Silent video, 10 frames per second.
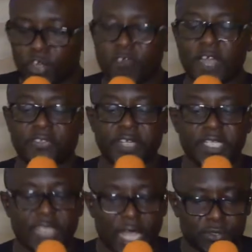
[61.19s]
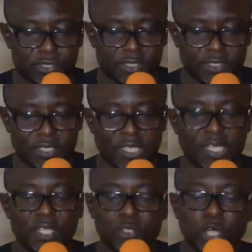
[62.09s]
over 3,000,
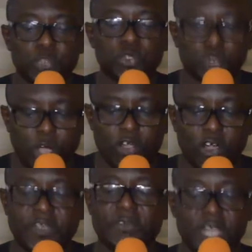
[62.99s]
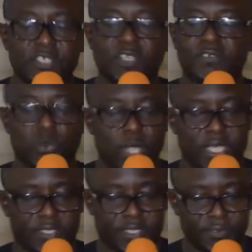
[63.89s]
not to talk of the rest of the
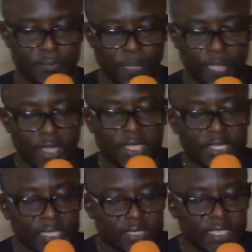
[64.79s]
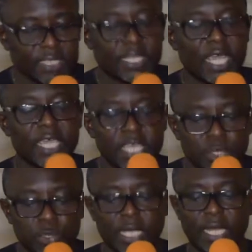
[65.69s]
workers. This is a
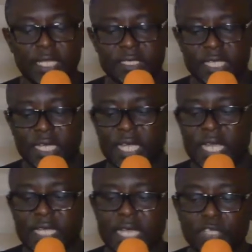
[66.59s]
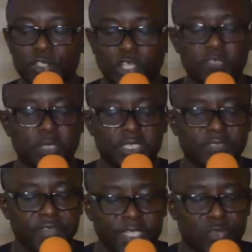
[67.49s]
huge challenge and does not
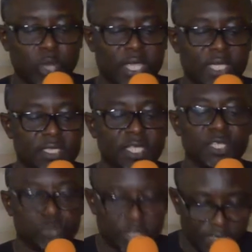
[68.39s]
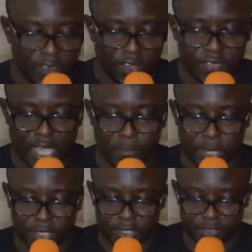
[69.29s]
motivate workers to give up their
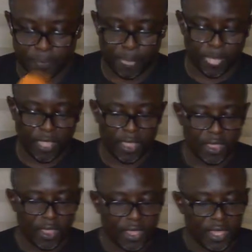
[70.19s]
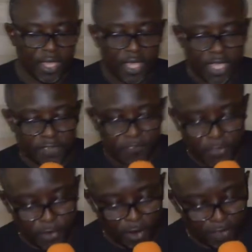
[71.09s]
belt. In
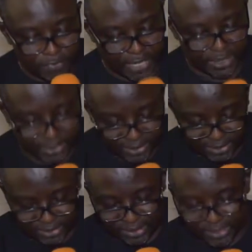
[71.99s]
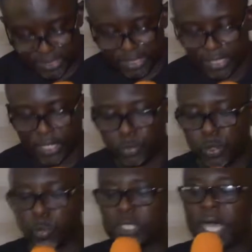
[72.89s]
view of that,
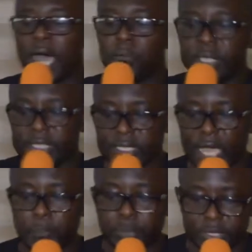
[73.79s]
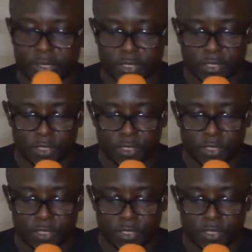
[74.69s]
we would humbly appeal